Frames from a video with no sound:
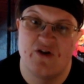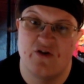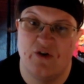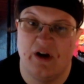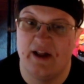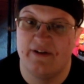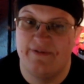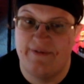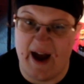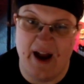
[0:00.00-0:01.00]
or like
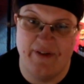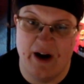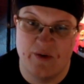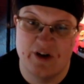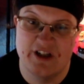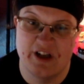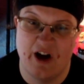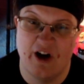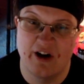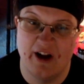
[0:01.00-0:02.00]
5 hours long.